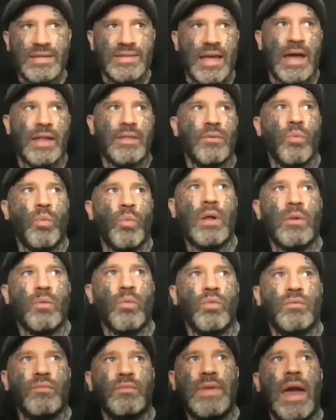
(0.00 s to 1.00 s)
and right.
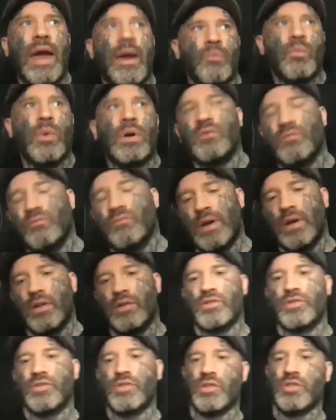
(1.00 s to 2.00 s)

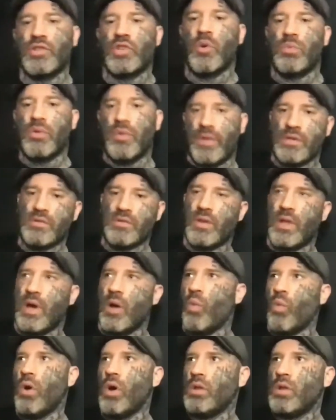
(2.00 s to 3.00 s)
So there's a couple of things on that.
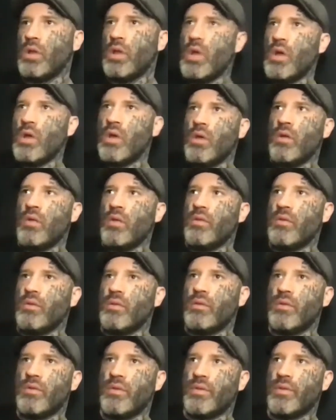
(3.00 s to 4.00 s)
One,
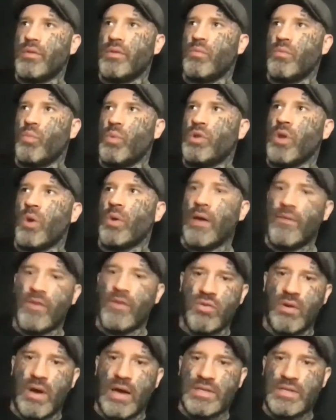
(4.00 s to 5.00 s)
we don't have a
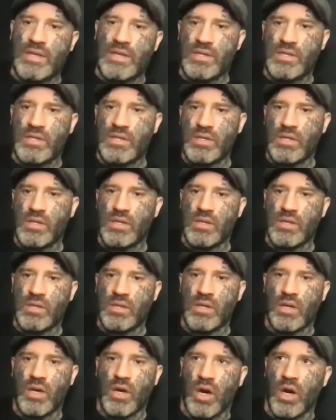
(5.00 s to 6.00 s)
crisis
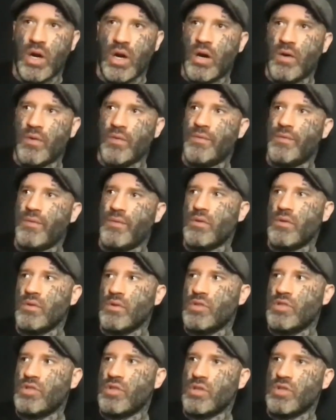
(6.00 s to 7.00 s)
of
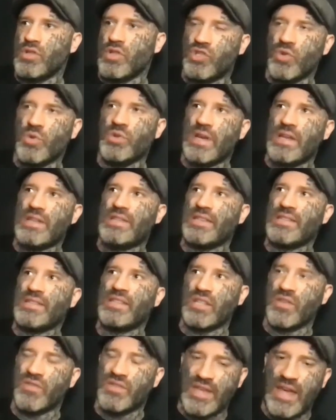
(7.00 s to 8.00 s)
the suicide
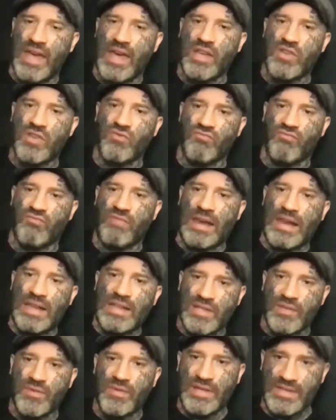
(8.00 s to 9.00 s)
statistics have stayed
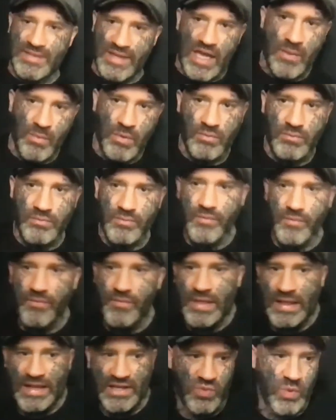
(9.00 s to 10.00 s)
relatively stable
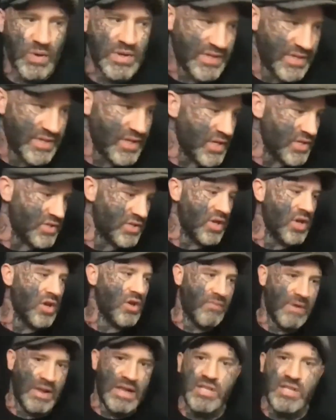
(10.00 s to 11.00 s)
for the last 20 years,
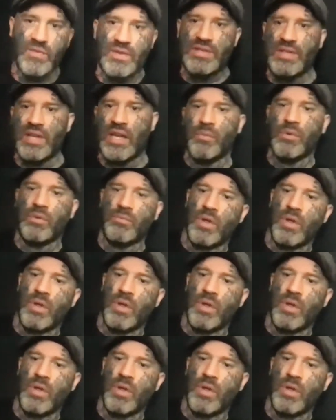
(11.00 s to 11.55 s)
relatively stable.